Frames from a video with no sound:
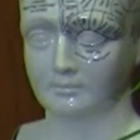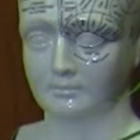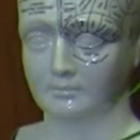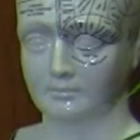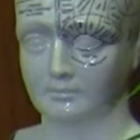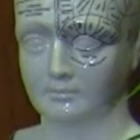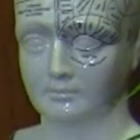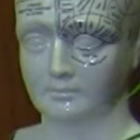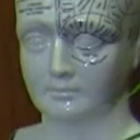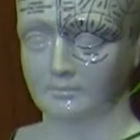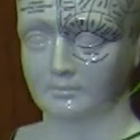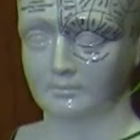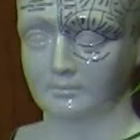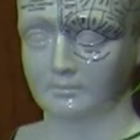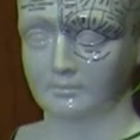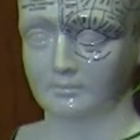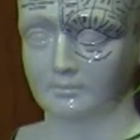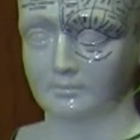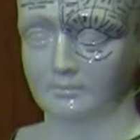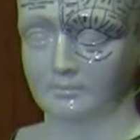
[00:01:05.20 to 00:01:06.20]

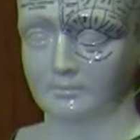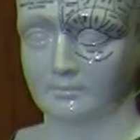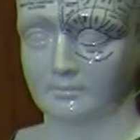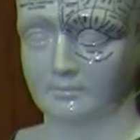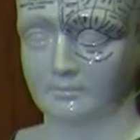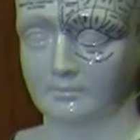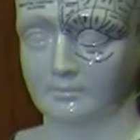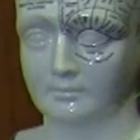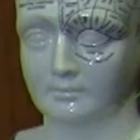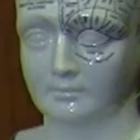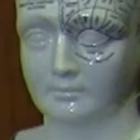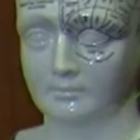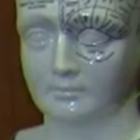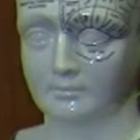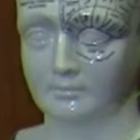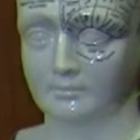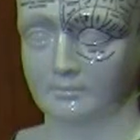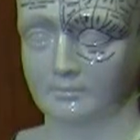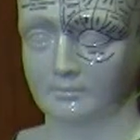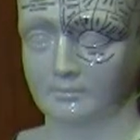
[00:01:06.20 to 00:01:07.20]

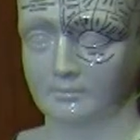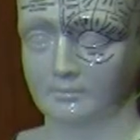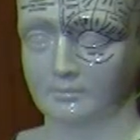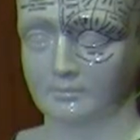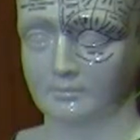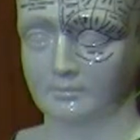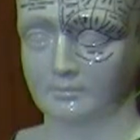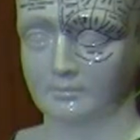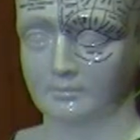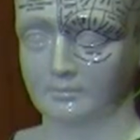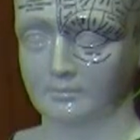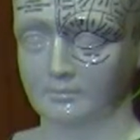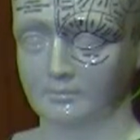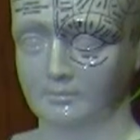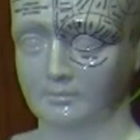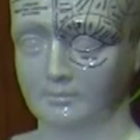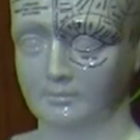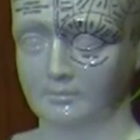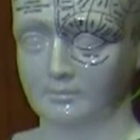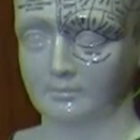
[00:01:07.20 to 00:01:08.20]

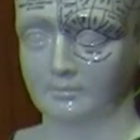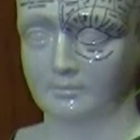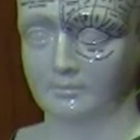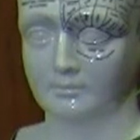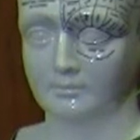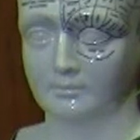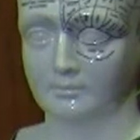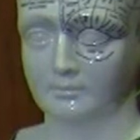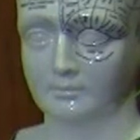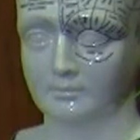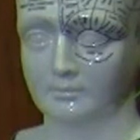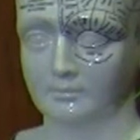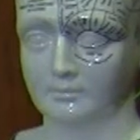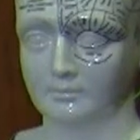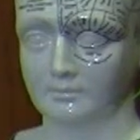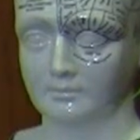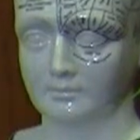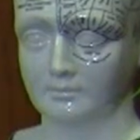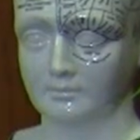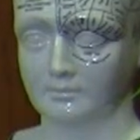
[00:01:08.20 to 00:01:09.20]

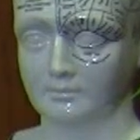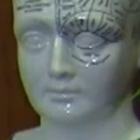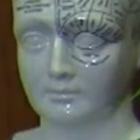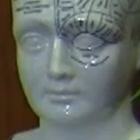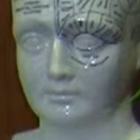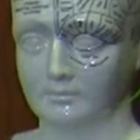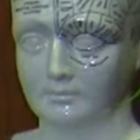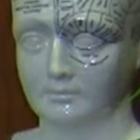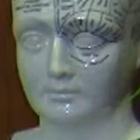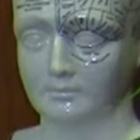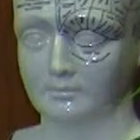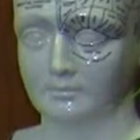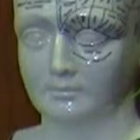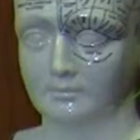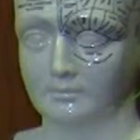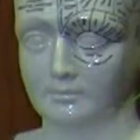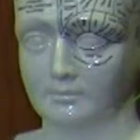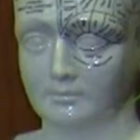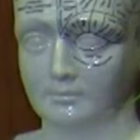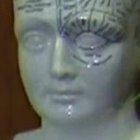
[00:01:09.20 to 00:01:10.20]

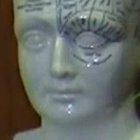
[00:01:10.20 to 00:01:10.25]
This person isn't speaking.